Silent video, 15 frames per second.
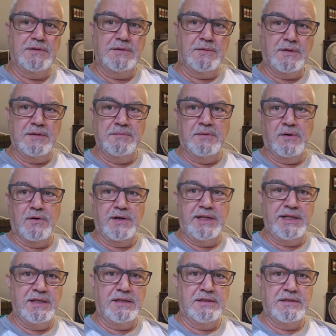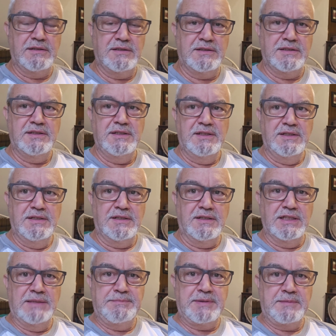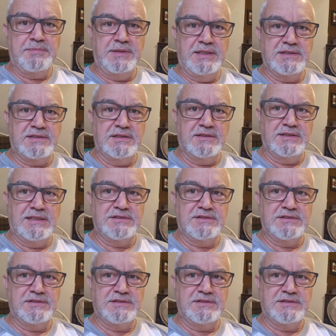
one morning on the Olympic Peninsula.